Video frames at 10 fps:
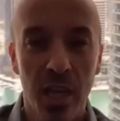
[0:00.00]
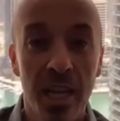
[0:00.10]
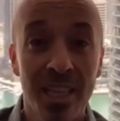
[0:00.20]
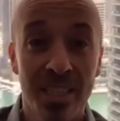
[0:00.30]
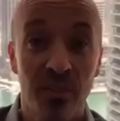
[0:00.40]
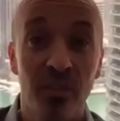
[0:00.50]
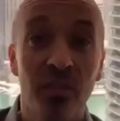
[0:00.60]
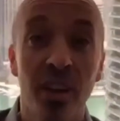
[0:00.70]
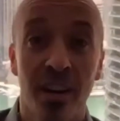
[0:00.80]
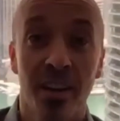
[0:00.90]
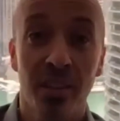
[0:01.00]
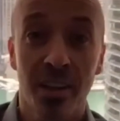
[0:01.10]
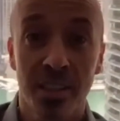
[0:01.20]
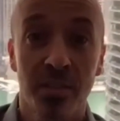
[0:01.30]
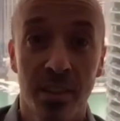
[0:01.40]
it is very, very
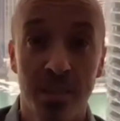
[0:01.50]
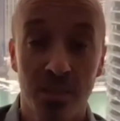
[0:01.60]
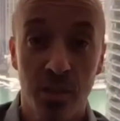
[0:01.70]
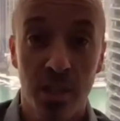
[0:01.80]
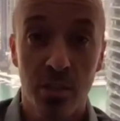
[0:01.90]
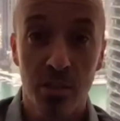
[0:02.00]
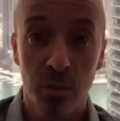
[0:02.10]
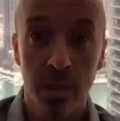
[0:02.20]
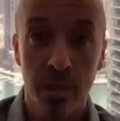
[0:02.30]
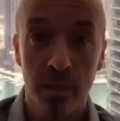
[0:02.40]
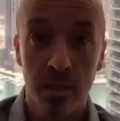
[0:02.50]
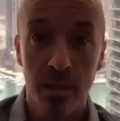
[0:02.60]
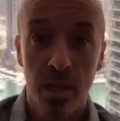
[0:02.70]
difficult situation to be in.